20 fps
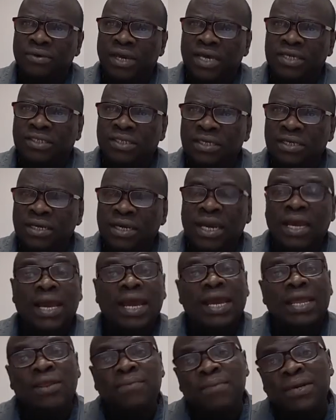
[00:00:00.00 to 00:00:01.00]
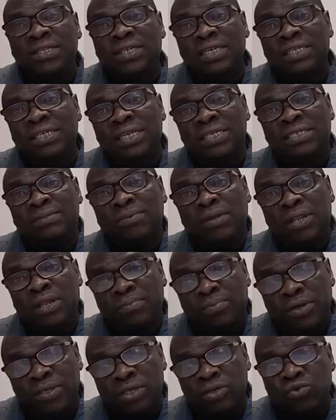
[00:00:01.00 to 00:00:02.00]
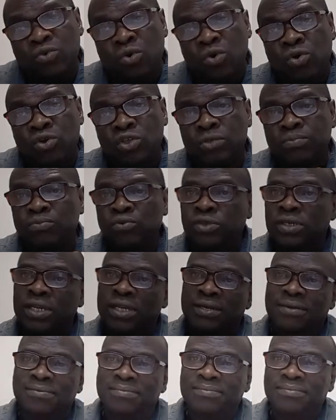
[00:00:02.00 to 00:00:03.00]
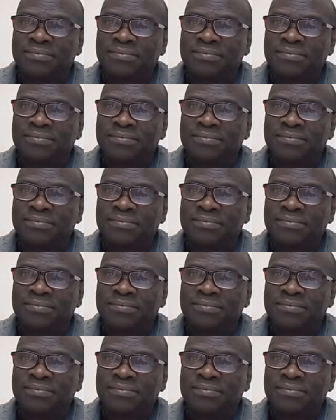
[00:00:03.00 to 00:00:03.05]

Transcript: You see? And it makes the process go on smoothly.